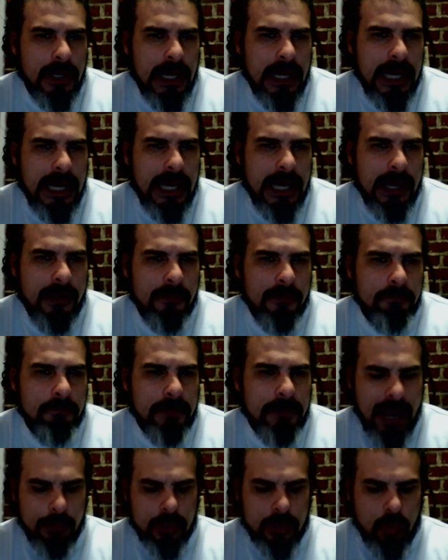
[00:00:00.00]

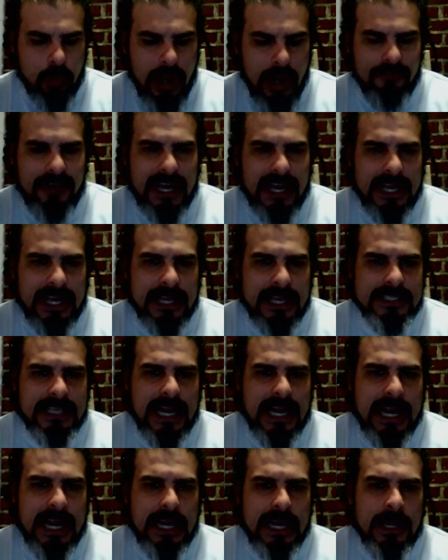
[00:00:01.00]
But I would qualify that and
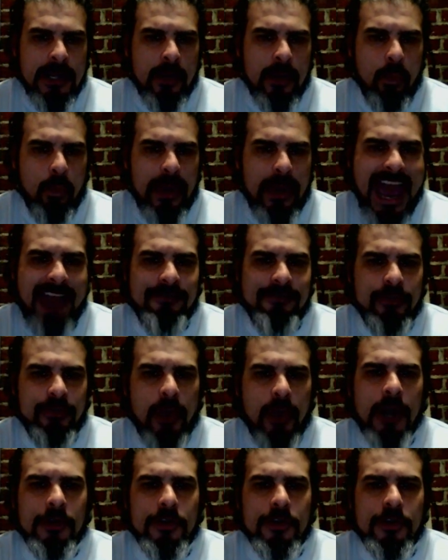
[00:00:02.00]
say we have
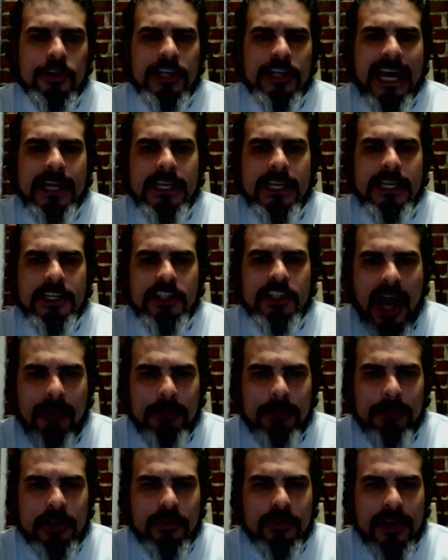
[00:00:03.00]
to understand the
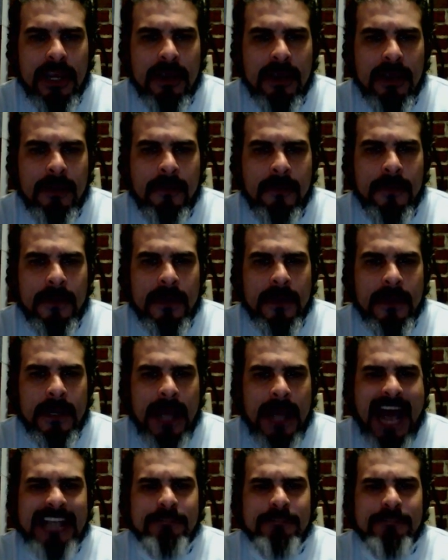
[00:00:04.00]
geometry
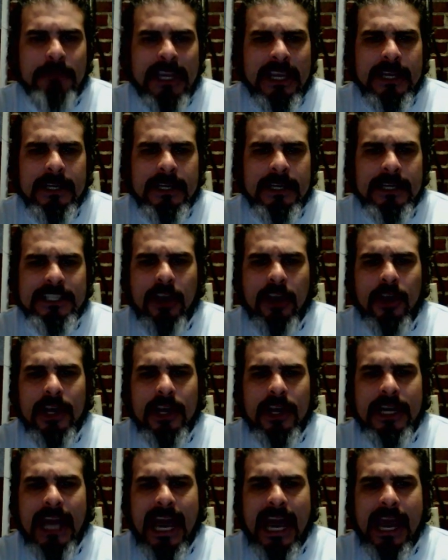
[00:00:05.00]
as
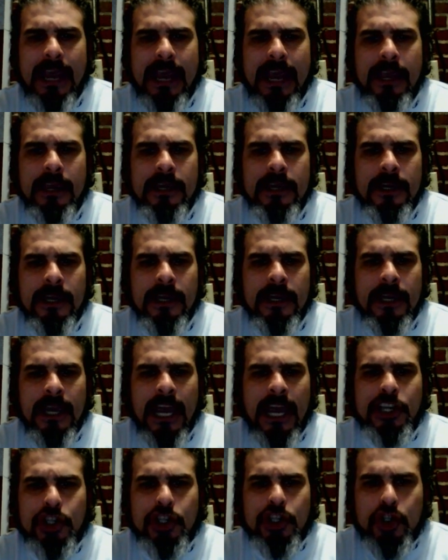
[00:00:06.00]
sharing a
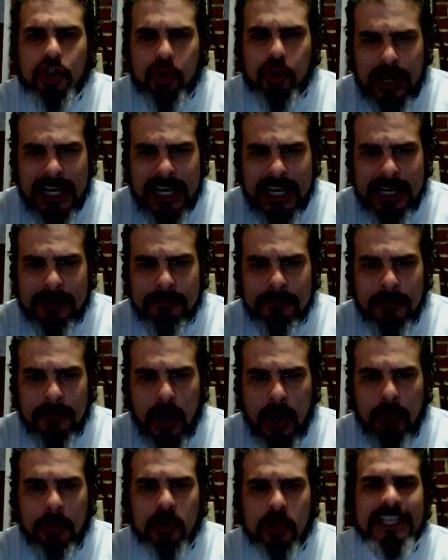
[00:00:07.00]
extreme,
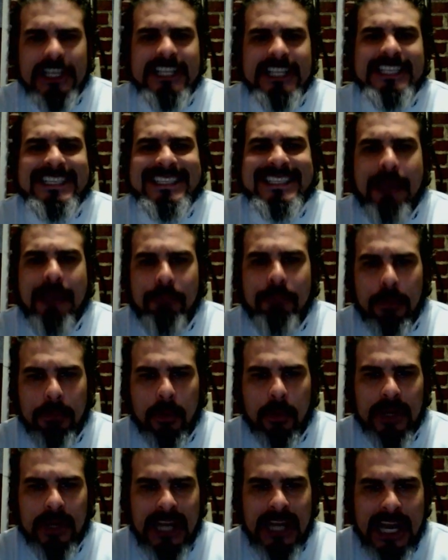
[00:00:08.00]
almost
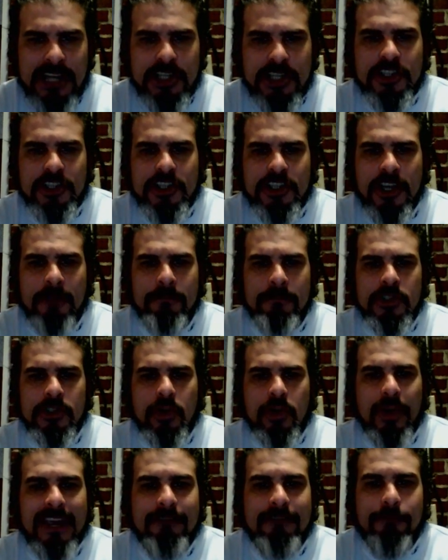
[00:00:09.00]
inseparable relationship
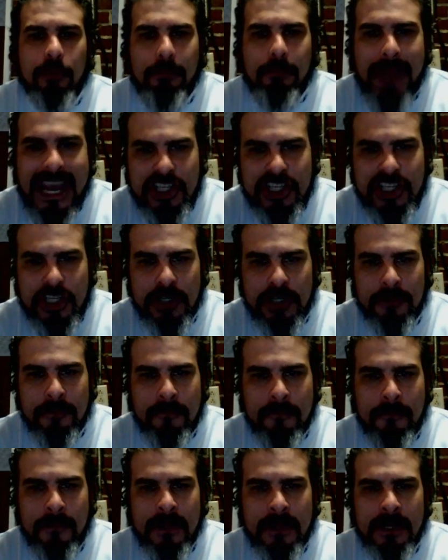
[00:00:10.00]
to information.
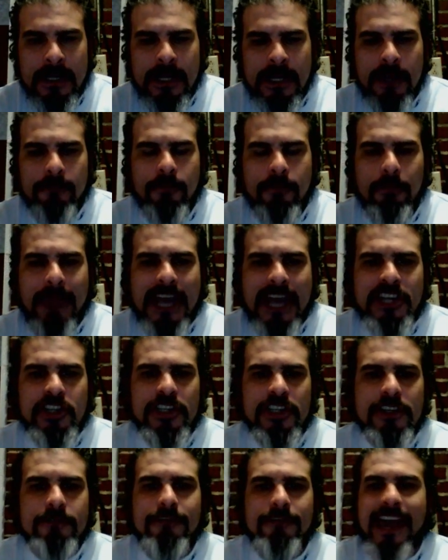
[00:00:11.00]

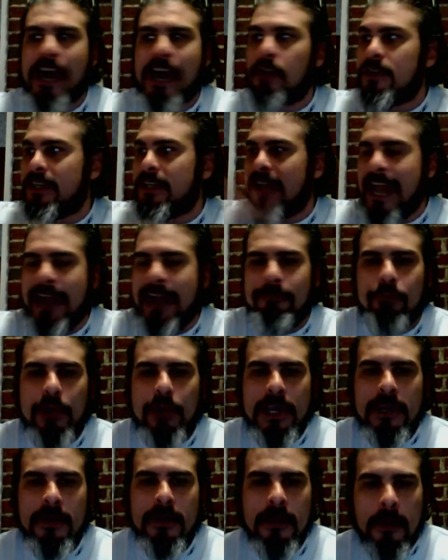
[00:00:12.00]
Information is found in
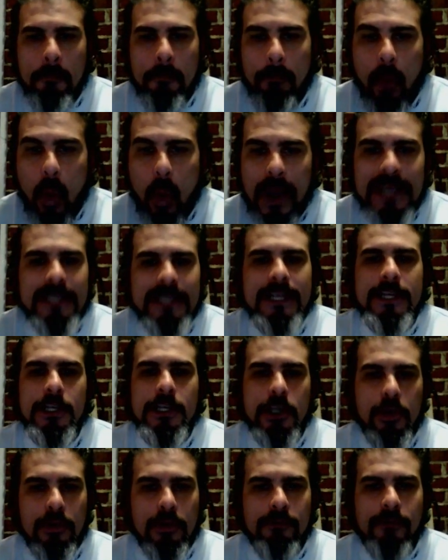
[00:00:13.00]
every point in the
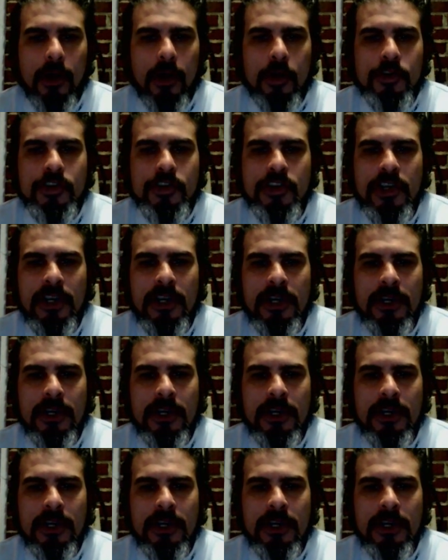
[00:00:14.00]
universe,